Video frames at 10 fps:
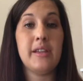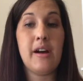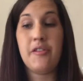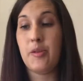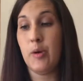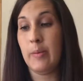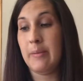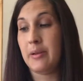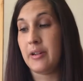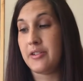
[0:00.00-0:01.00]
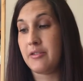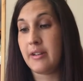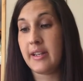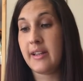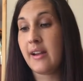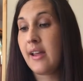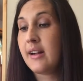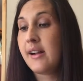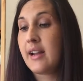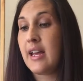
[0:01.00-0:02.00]
louder the more people are doing it.
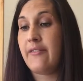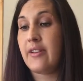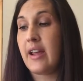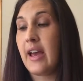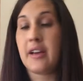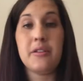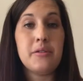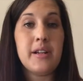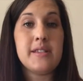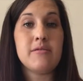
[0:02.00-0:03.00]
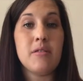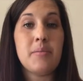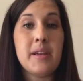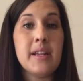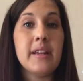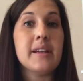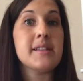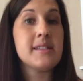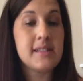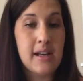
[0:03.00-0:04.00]
If it echoed, it's repeat like a
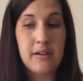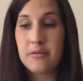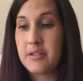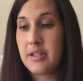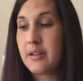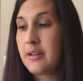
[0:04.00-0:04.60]
sound.